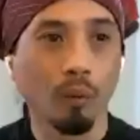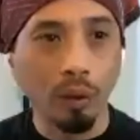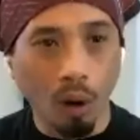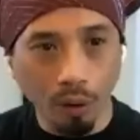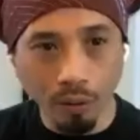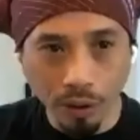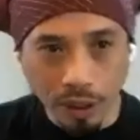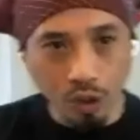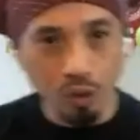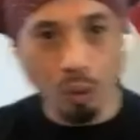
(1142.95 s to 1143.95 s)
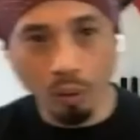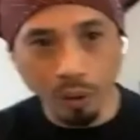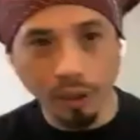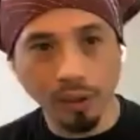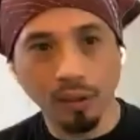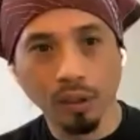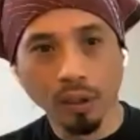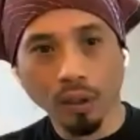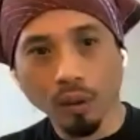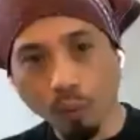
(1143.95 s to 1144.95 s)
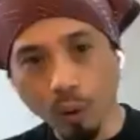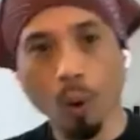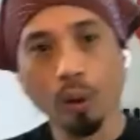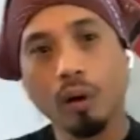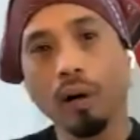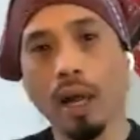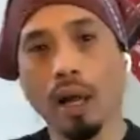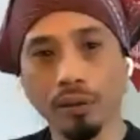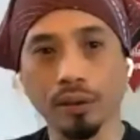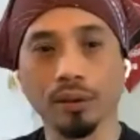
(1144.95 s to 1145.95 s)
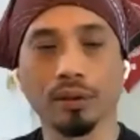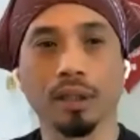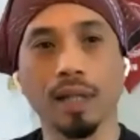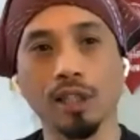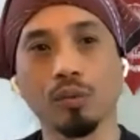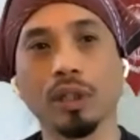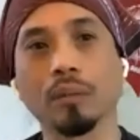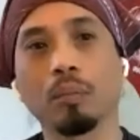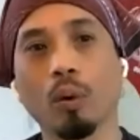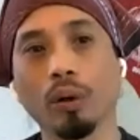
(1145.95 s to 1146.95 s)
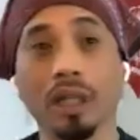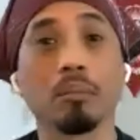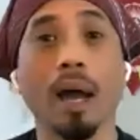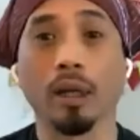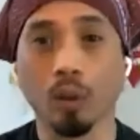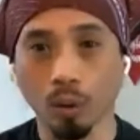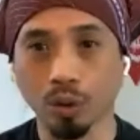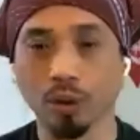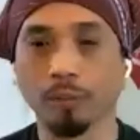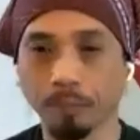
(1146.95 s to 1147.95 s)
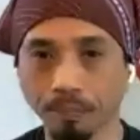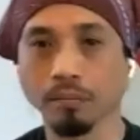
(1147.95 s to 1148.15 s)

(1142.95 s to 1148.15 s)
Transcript: When we honor these stories, we honor our elders. And that's really important in my culture.